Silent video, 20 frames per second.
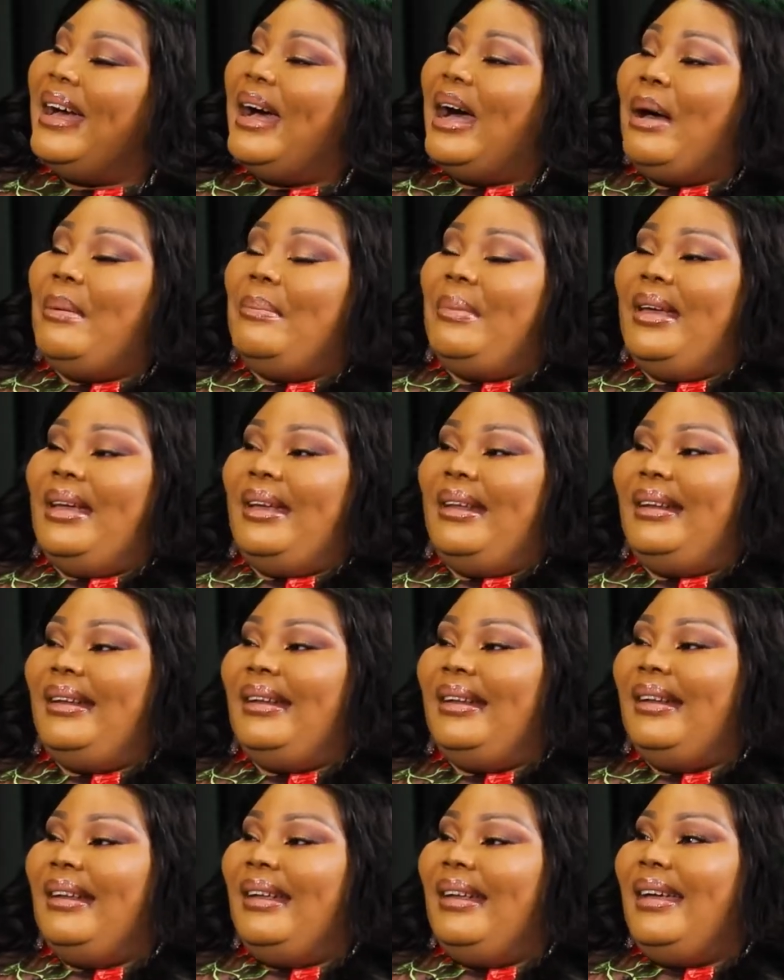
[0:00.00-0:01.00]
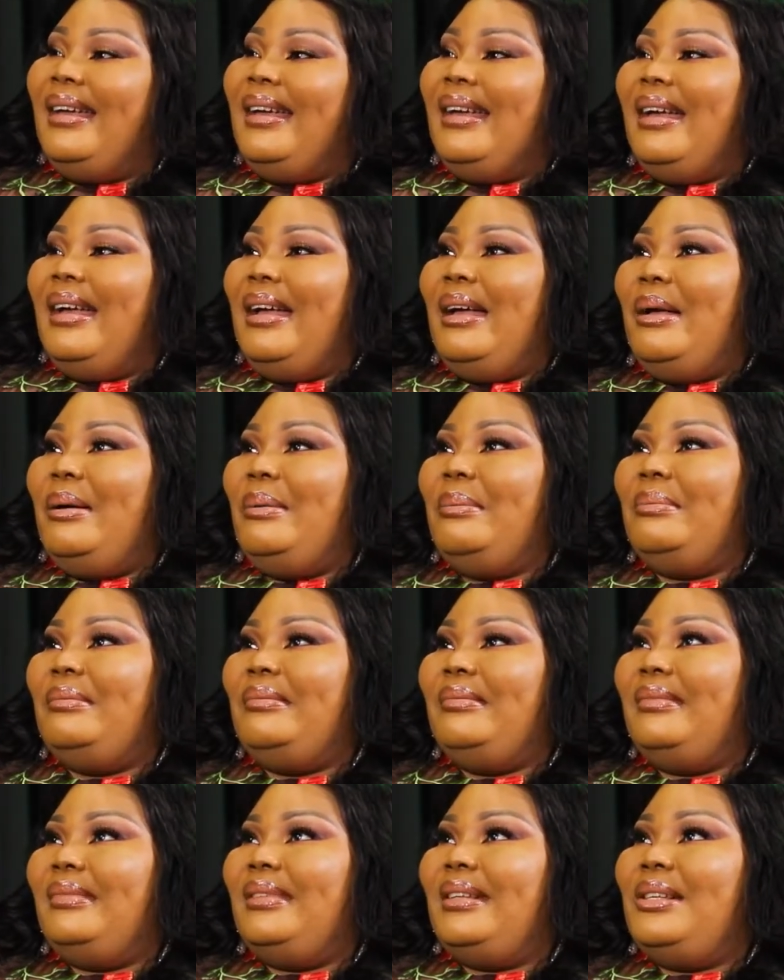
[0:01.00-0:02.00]

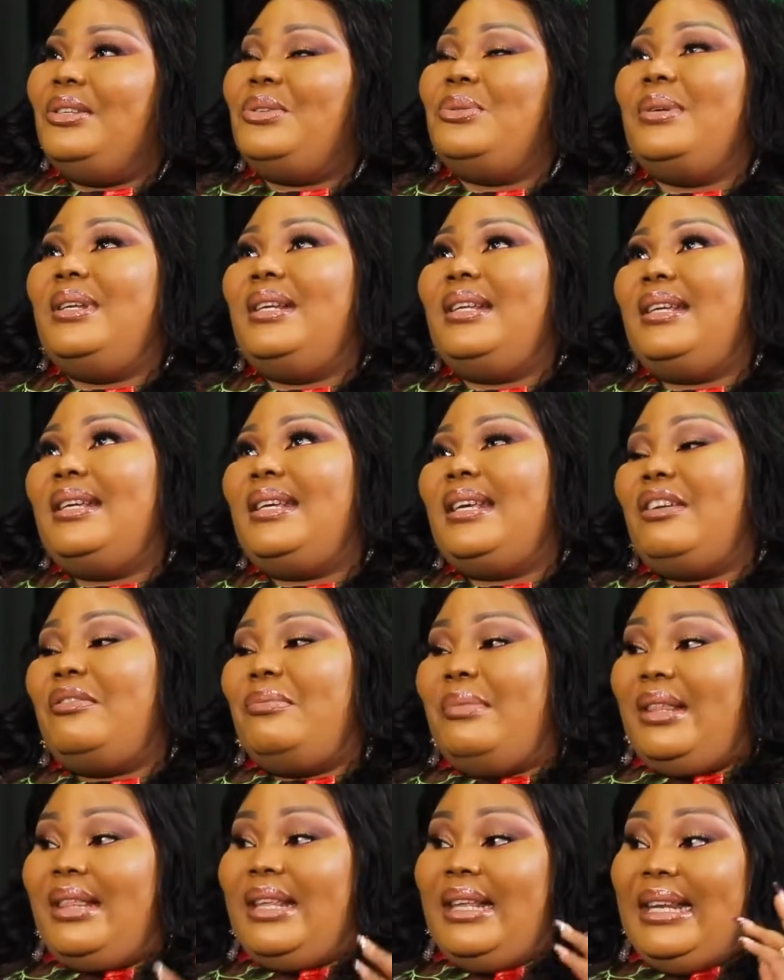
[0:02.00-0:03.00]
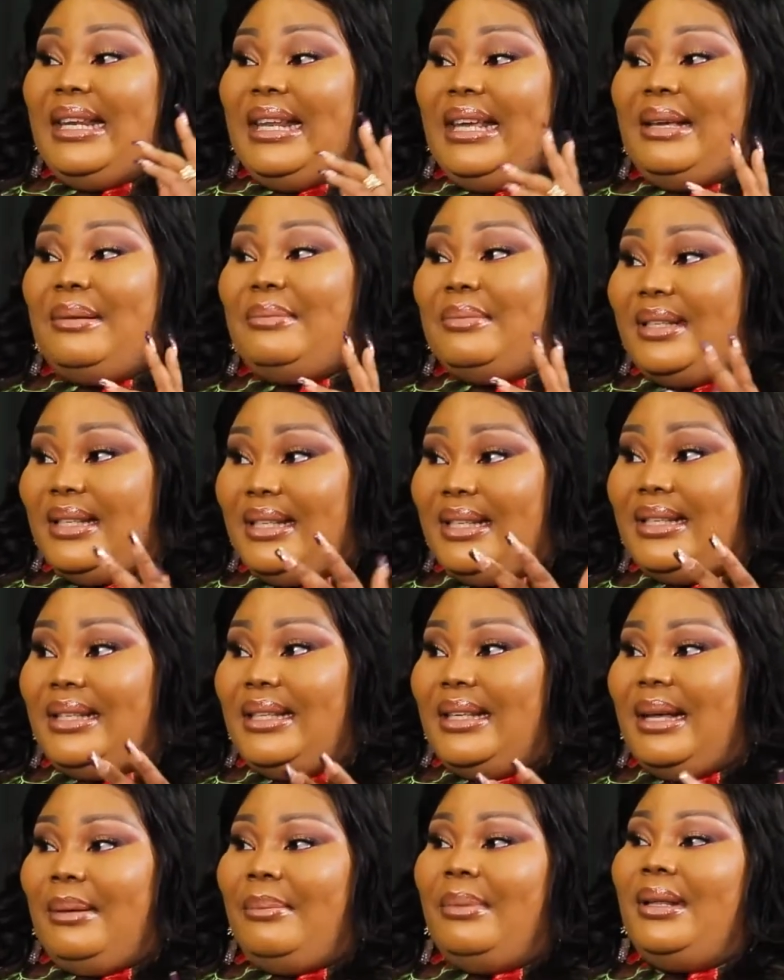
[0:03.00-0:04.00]
it really gave me the name
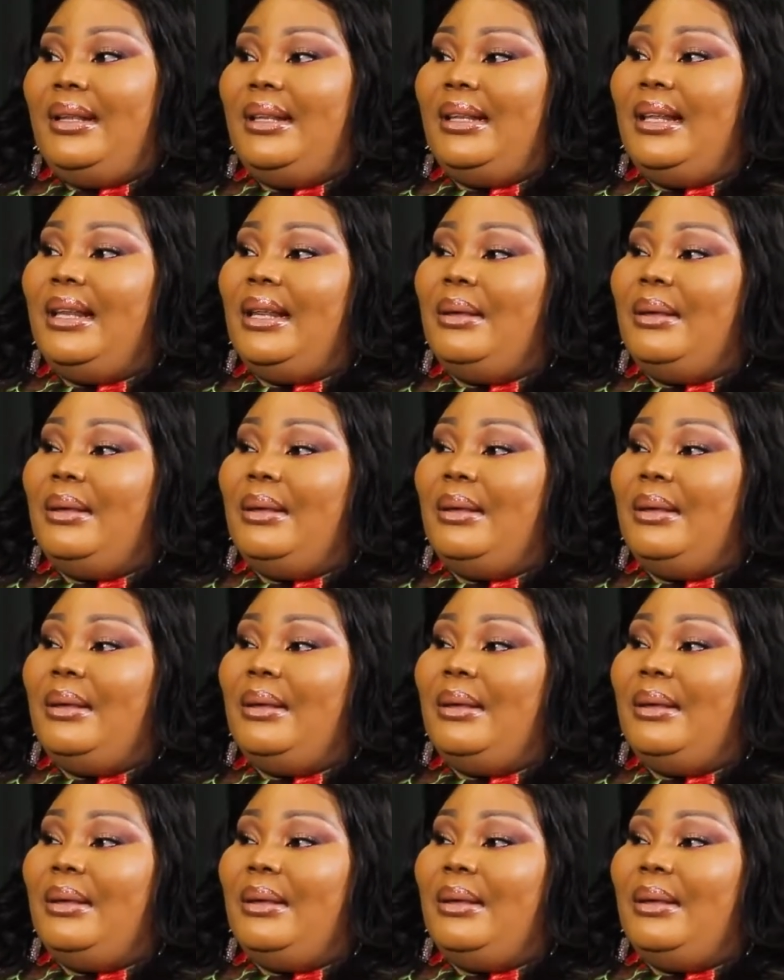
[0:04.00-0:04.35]
Cece. The